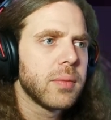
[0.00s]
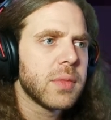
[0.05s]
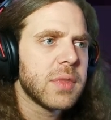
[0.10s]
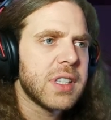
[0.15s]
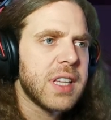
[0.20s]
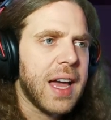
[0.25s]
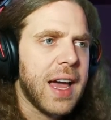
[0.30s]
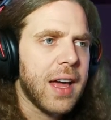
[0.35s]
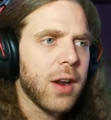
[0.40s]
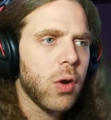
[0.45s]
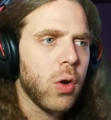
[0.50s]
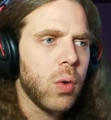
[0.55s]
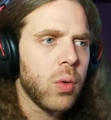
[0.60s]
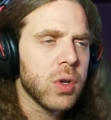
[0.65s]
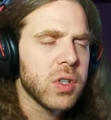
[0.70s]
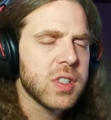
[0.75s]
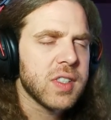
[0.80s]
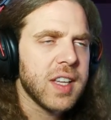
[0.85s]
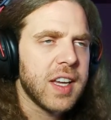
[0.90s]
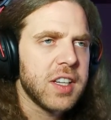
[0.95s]
Tattle will
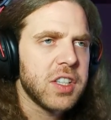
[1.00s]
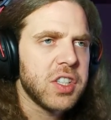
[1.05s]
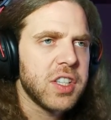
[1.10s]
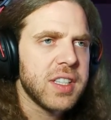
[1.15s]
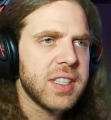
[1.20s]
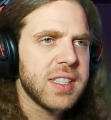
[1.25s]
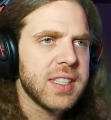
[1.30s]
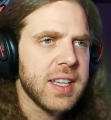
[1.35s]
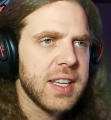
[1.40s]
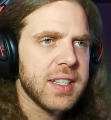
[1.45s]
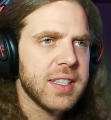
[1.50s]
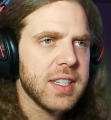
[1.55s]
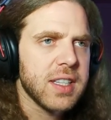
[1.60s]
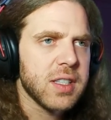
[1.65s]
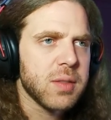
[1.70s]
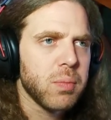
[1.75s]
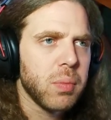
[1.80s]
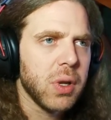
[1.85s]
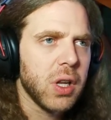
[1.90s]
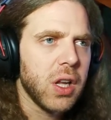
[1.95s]
say she senses
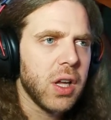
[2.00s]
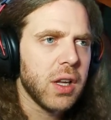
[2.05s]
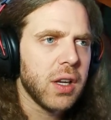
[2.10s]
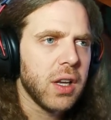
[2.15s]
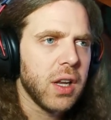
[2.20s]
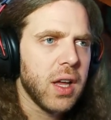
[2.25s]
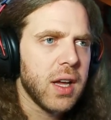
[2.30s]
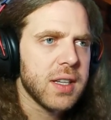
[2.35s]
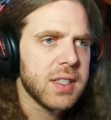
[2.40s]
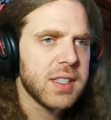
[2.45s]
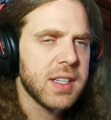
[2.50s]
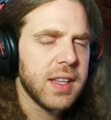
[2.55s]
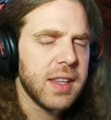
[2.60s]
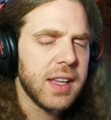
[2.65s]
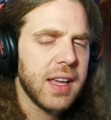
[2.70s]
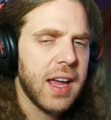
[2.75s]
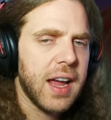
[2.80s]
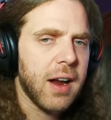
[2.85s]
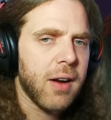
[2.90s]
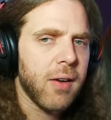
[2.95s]
bloodlust in
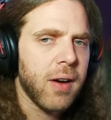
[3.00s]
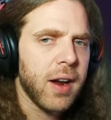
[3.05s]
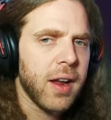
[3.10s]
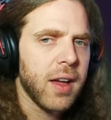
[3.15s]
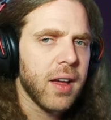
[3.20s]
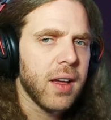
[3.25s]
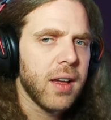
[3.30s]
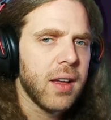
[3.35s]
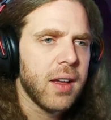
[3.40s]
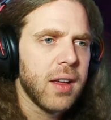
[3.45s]
the area.